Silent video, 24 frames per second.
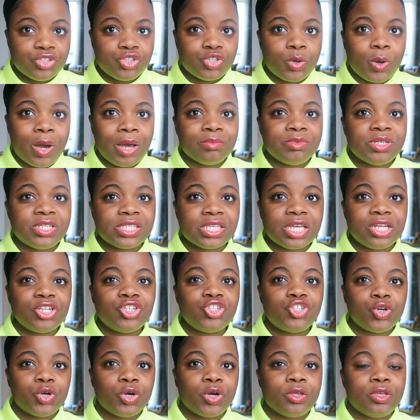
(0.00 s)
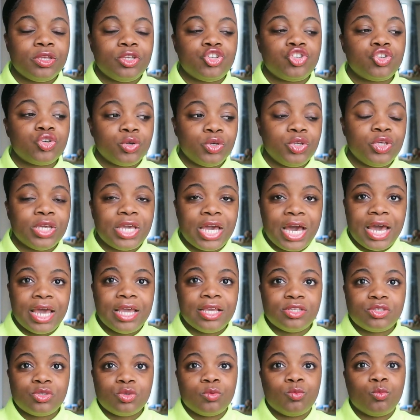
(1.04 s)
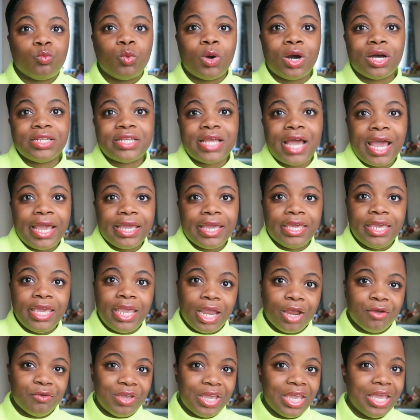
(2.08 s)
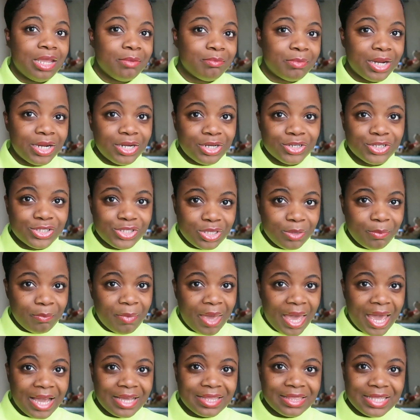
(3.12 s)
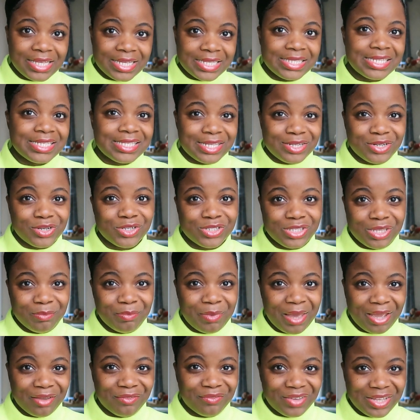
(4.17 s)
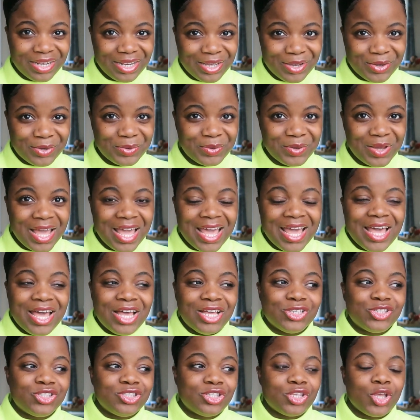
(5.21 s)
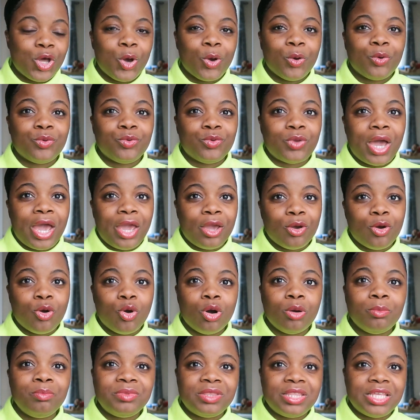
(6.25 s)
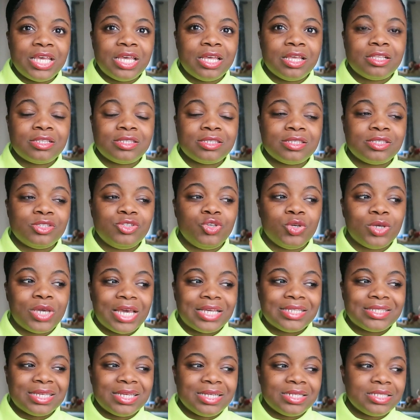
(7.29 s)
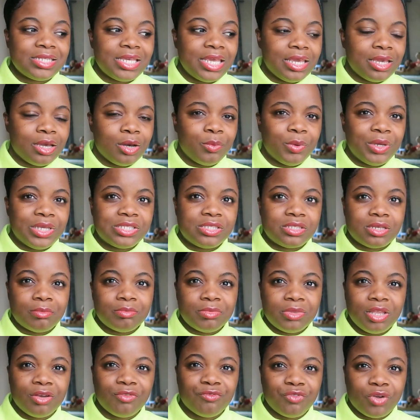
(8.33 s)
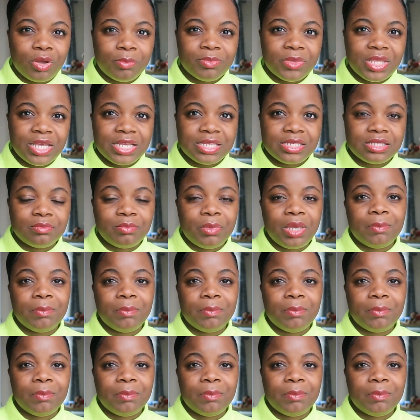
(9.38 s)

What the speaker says: So I'm just going to show you guys what I carry in my nursing bag. This is a nursing bag video. So I hope you guys can take away something from this.